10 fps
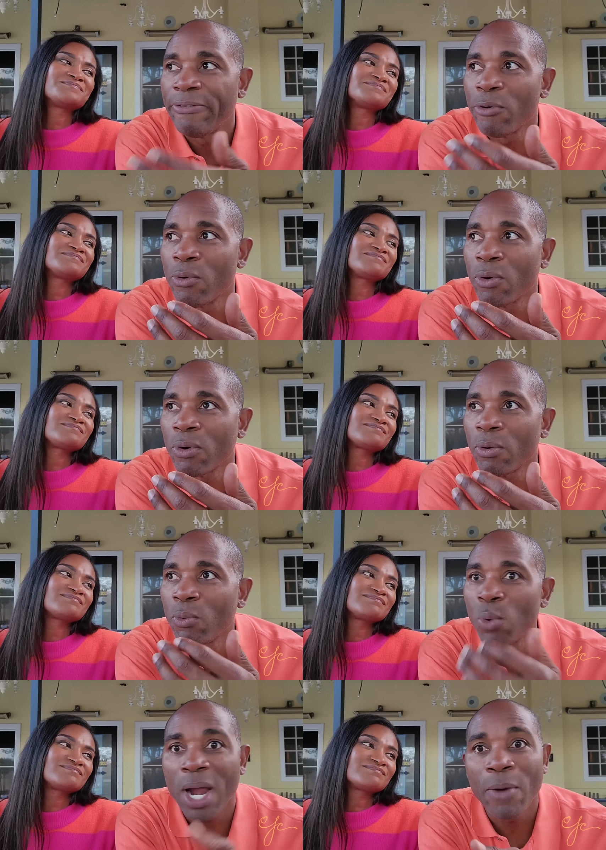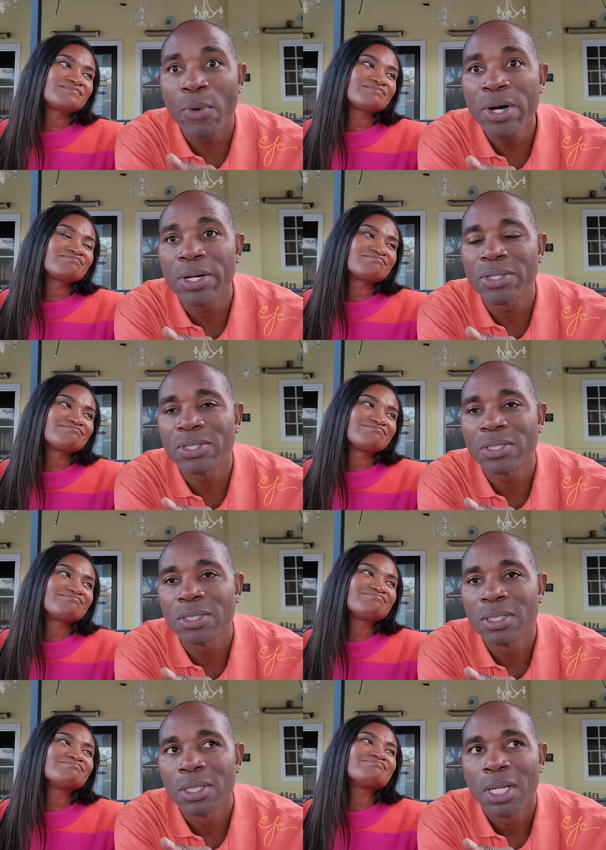Speaker 1: for where I was.
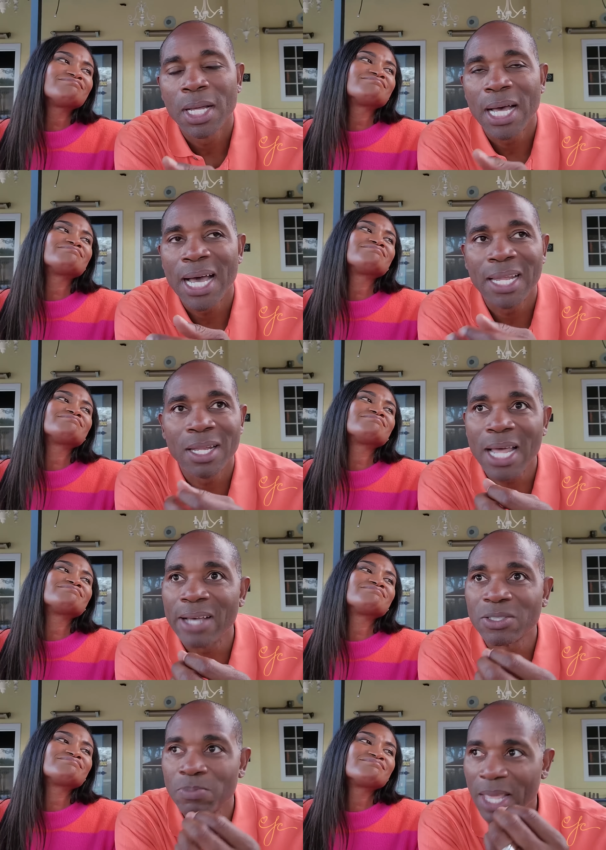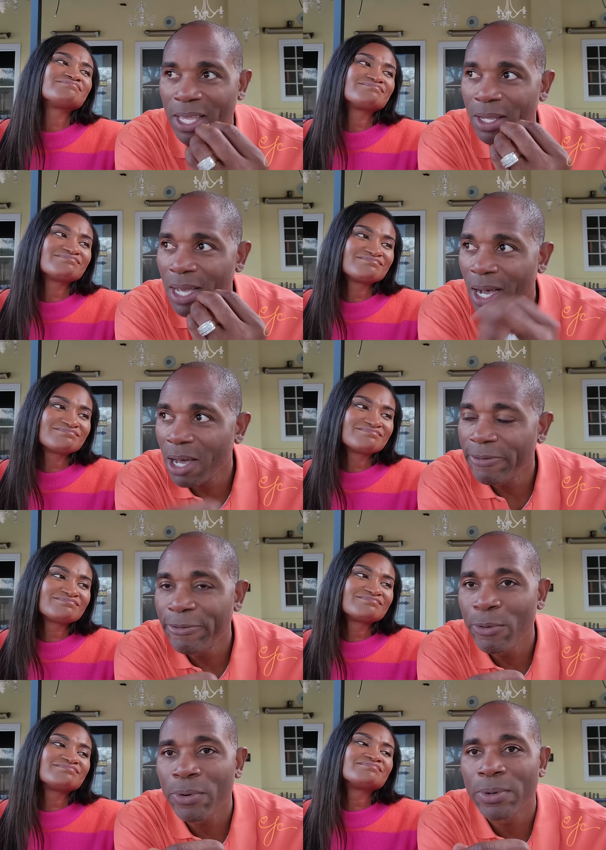Mm. I, I was thanking God
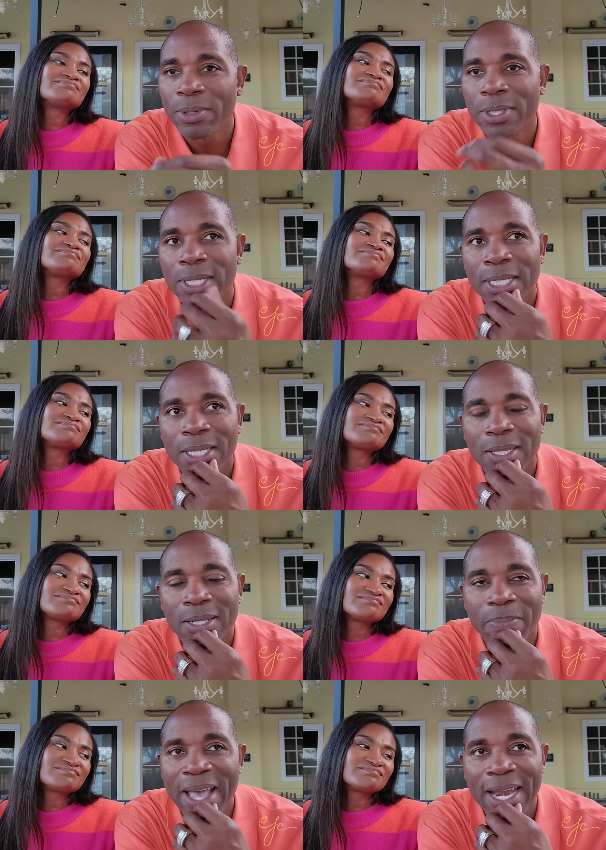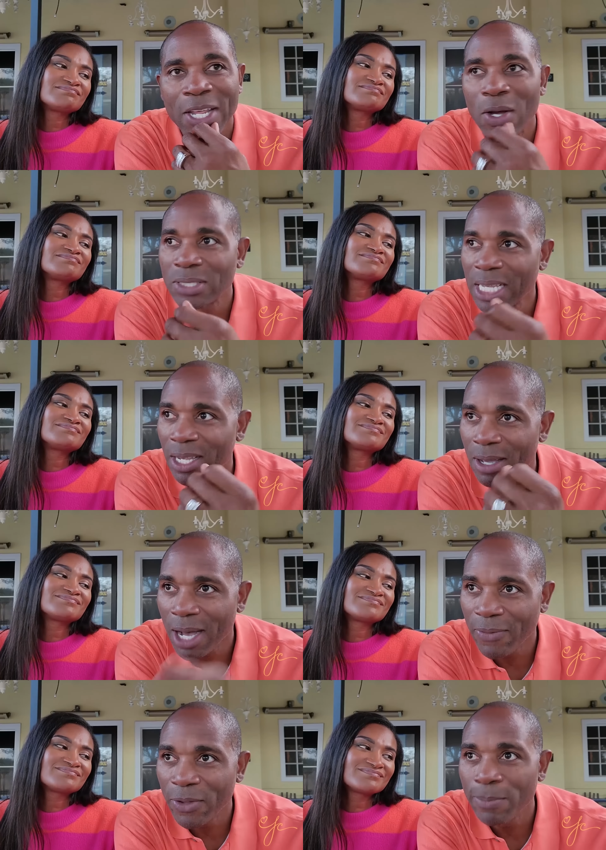for the patio. I was thanking
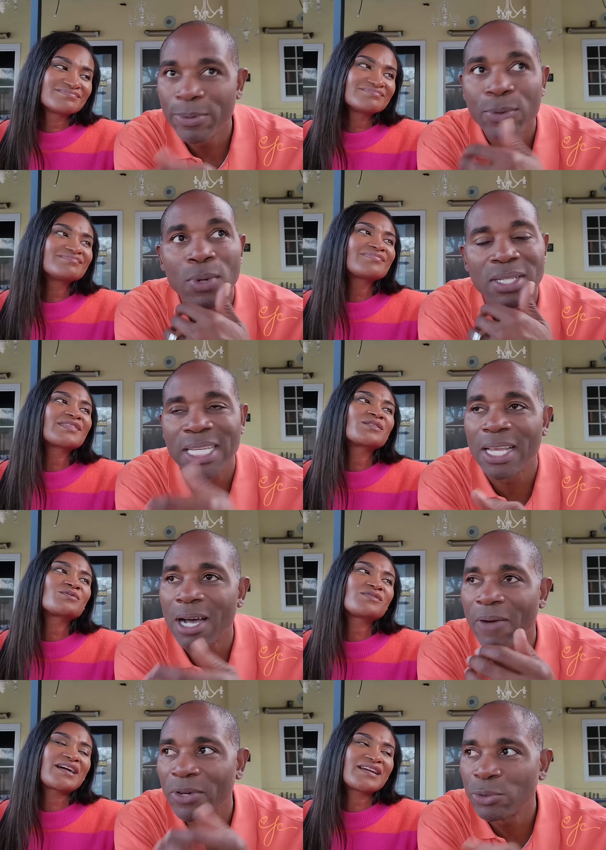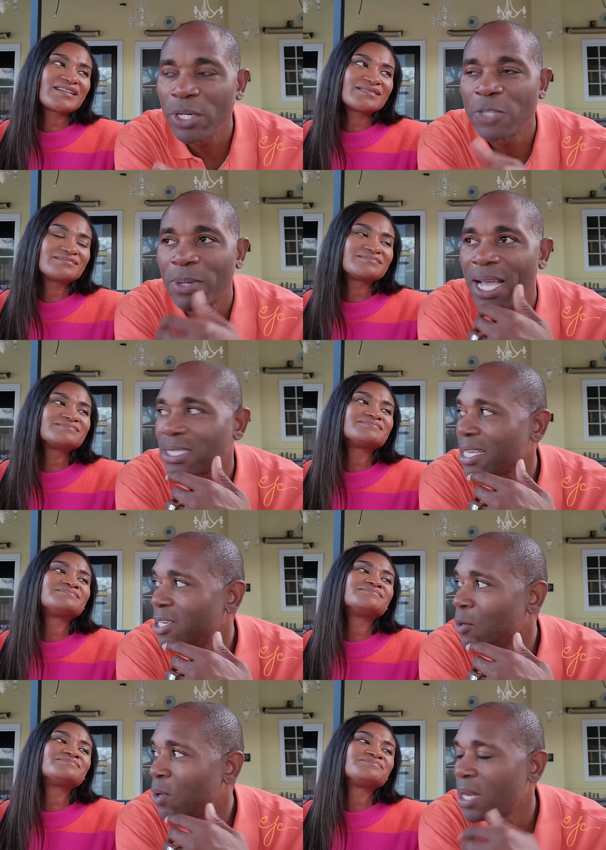God for the pool. I was thanking God right. for trees because, like,
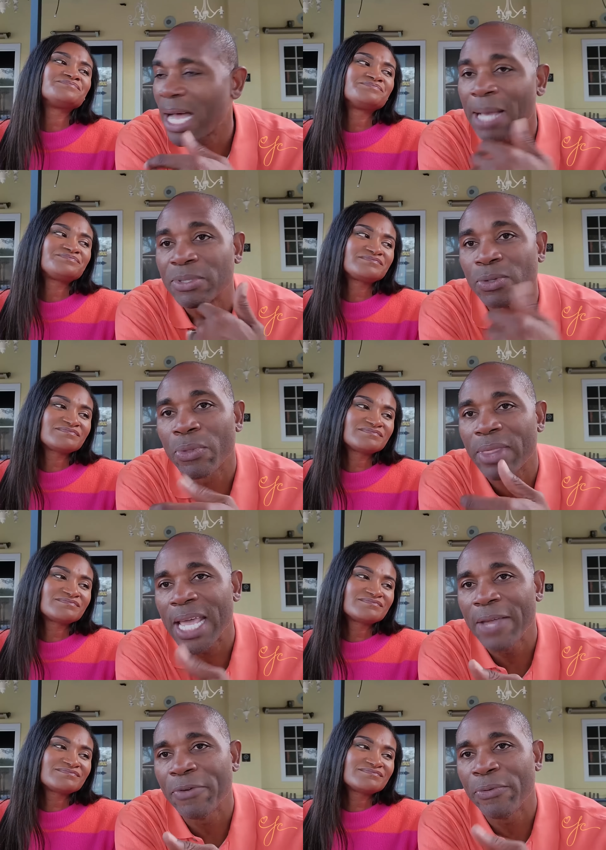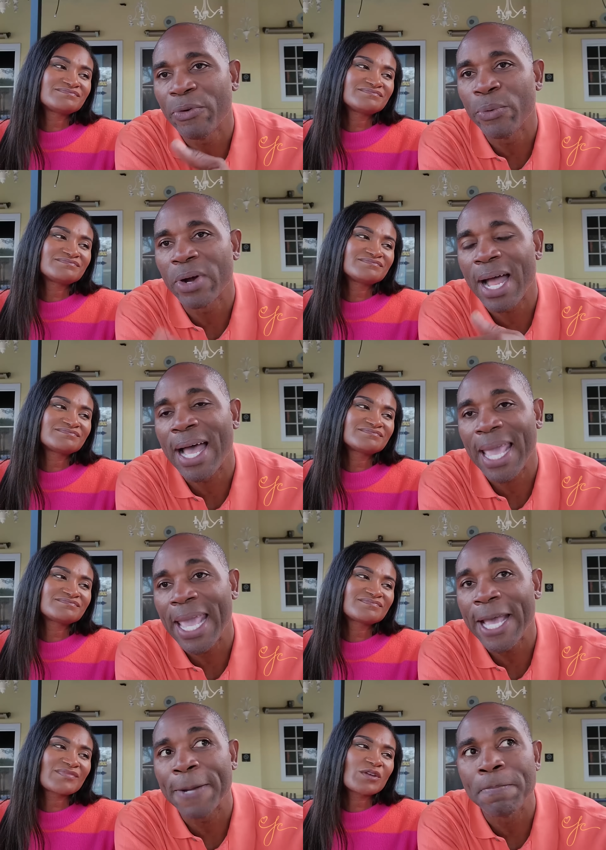you know what? I'm so thankful for where I
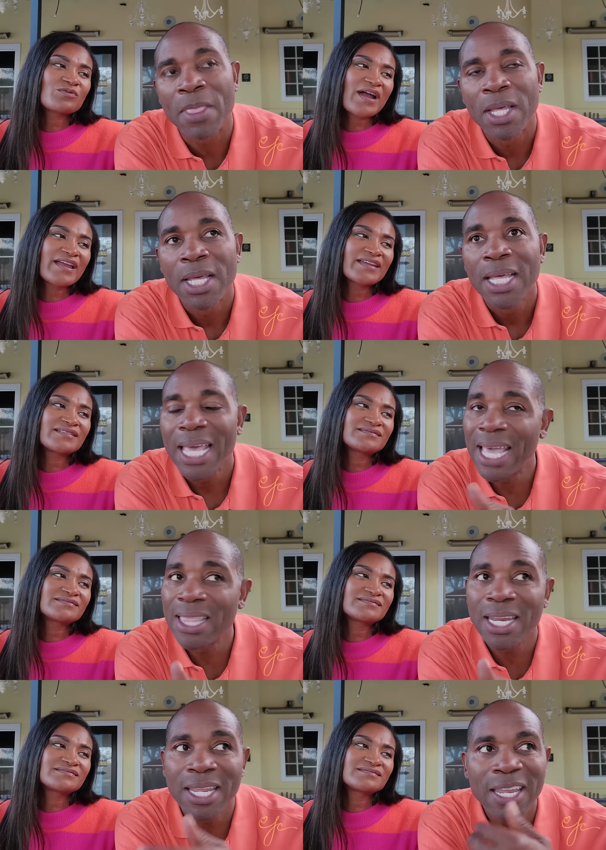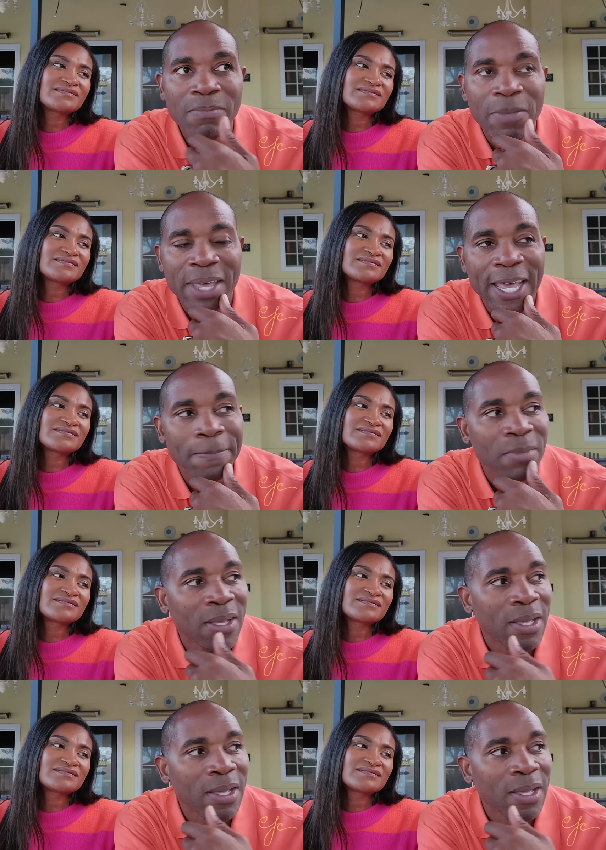am. Right. And then it hit me, man.